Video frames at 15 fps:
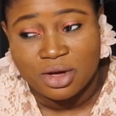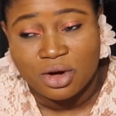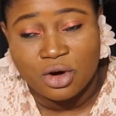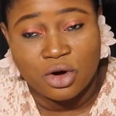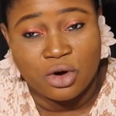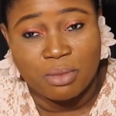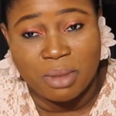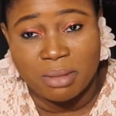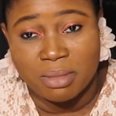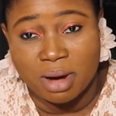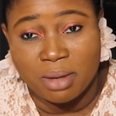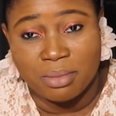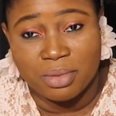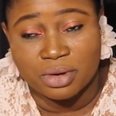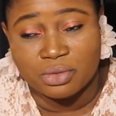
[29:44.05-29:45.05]
All my
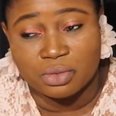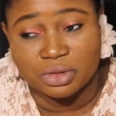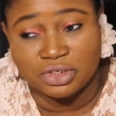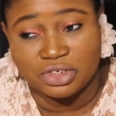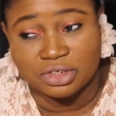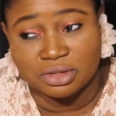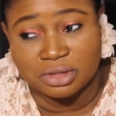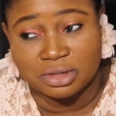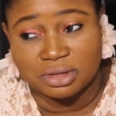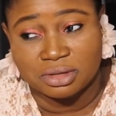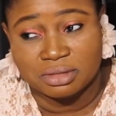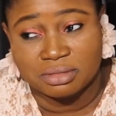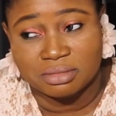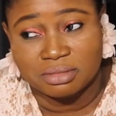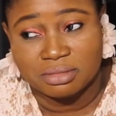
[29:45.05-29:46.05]
mom bought was just
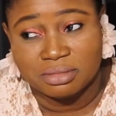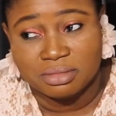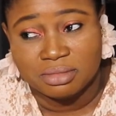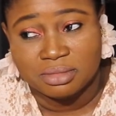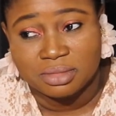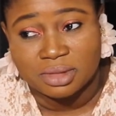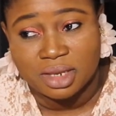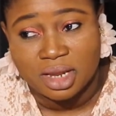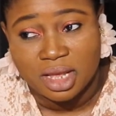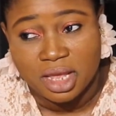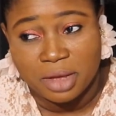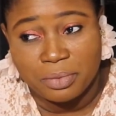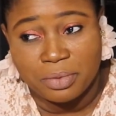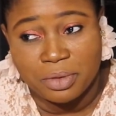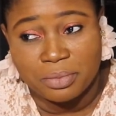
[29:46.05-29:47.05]

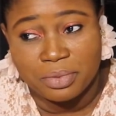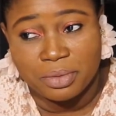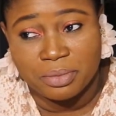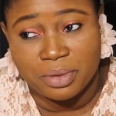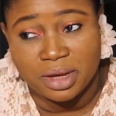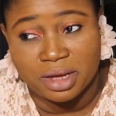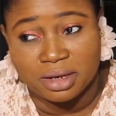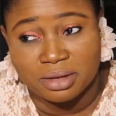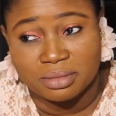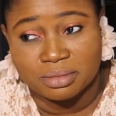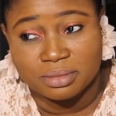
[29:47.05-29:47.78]
a pumping bed